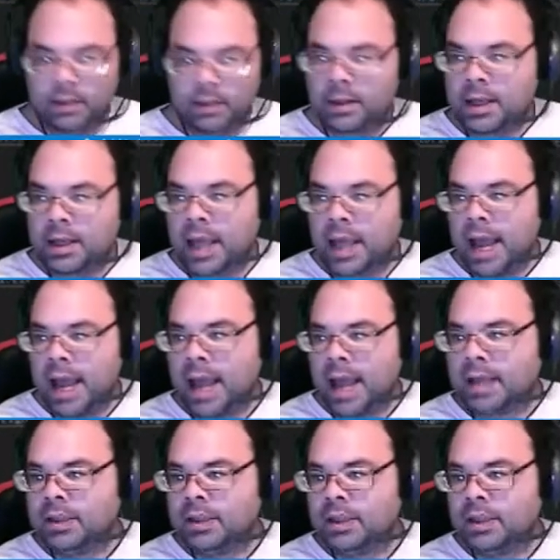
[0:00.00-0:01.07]
the
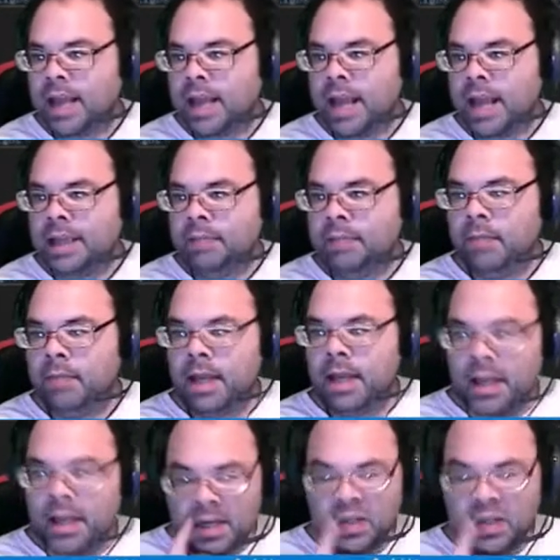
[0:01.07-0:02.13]
X name
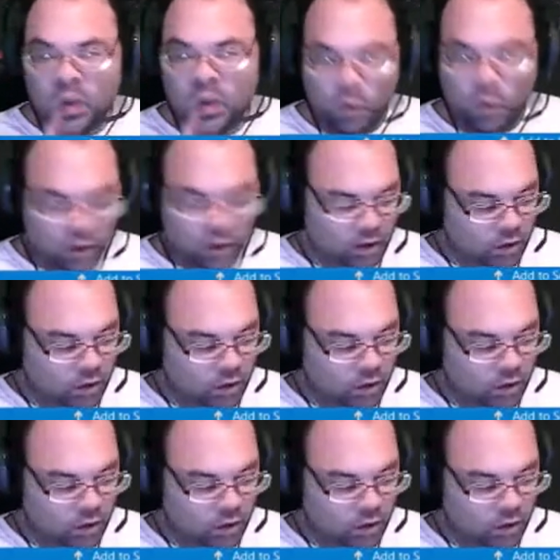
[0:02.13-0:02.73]
is going